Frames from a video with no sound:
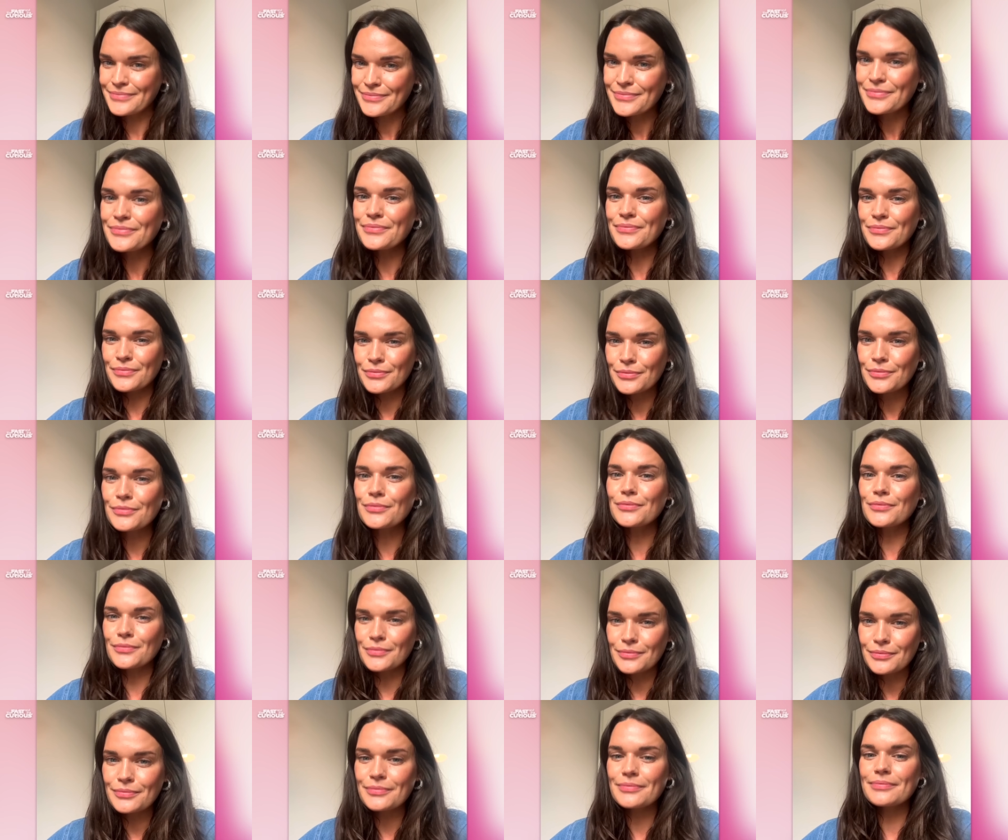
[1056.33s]
And
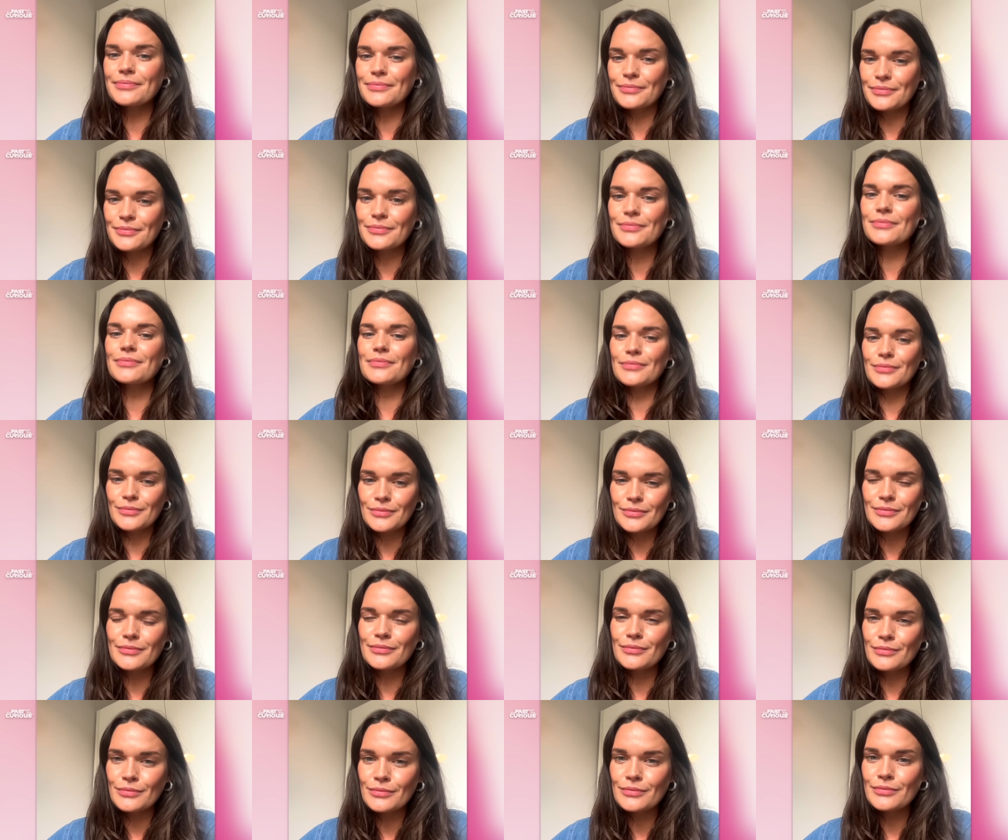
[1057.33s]
he's one of those
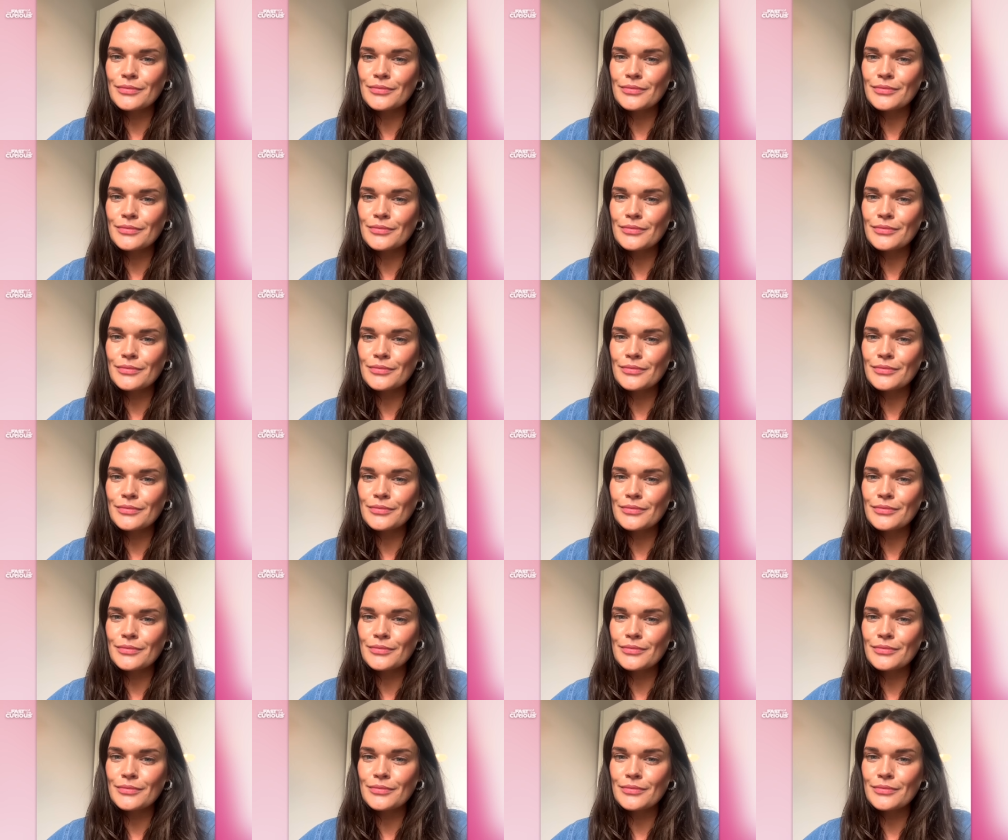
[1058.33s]
drivers